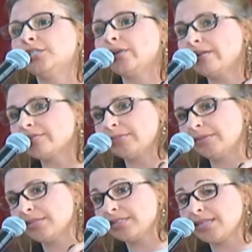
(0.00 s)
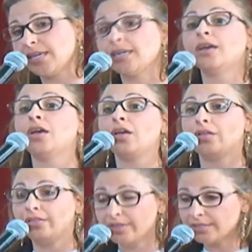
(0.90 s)
You have to be able to say,
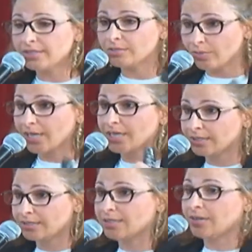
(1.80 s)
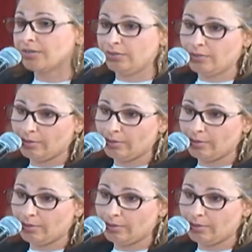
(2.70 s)
this is what I can tell you